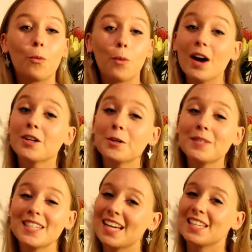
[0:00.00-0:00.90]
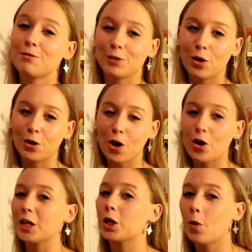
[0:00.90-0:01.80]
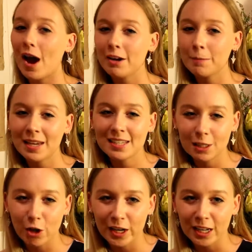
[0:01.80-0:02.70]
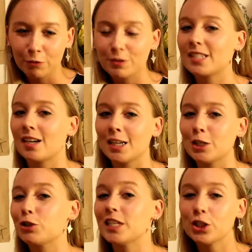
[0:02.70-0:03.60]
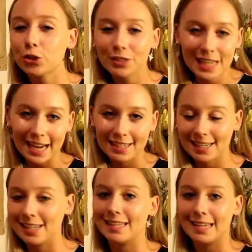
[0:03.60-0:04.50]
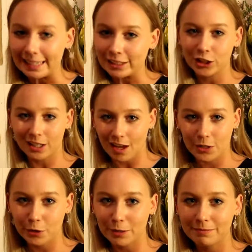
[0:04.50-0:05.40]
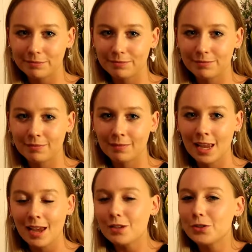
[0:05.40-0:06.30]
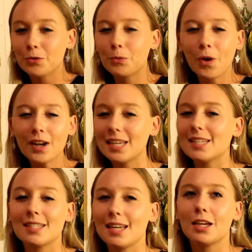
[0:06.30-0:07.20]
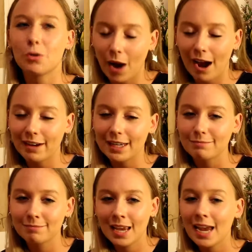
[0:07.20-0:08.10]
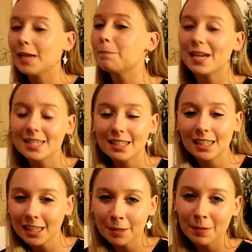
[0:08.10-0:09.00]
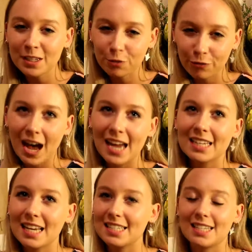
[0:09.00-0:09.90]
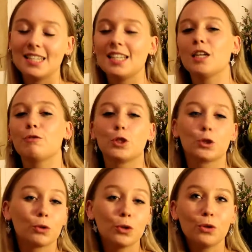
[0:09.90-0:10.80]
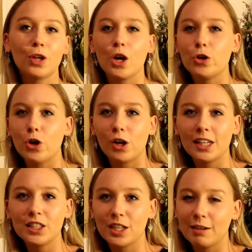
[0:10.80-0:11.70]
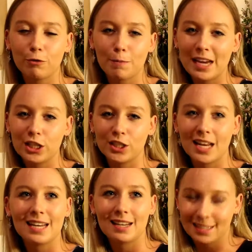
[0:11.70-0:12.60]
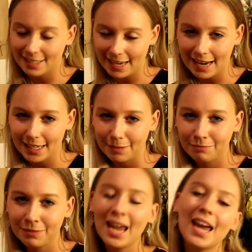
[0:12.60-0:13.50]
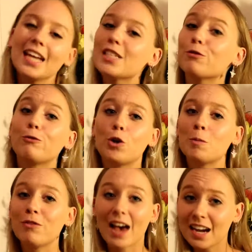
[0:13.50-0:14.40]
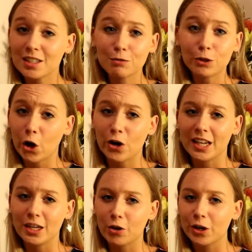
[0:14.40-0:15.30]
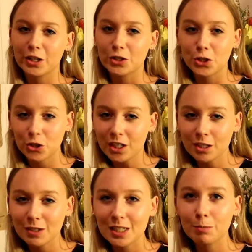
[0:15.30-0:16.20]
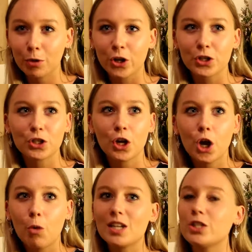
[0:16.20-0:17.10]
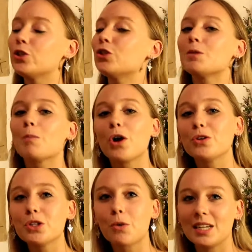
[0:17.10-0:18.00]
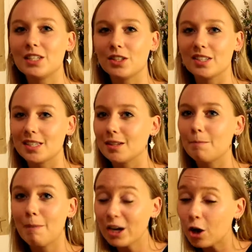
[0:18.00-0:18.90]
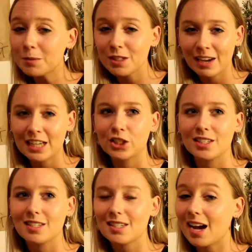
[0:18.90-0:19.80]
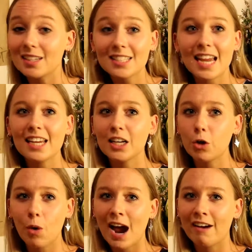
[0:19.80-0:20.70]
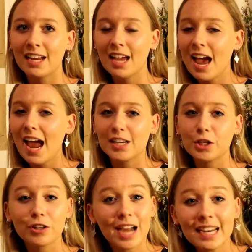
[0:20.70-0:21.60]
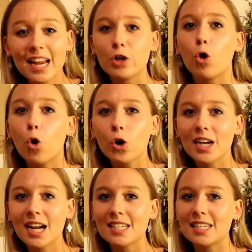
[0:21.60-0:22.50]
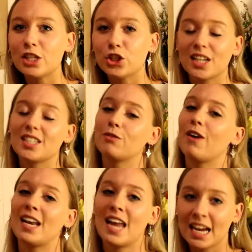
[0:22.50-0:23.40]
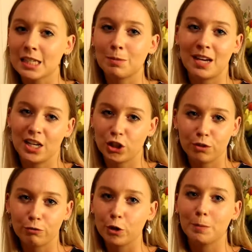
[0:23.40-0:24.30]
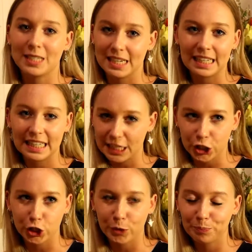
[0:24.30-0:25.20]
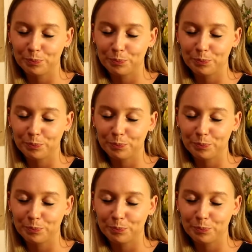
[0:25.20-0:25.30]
Welcome to today's vlog on inquiry-based learning for studying traditional texts in the English classroom. So what is inquiry? It basically can be defined as the seeking for truth, knowledge, information and understanding. It's a form of active learning or a constructivist approach where students pose questions, make observations, undertake inquiry and create an organised and justified explanation for a particular issue.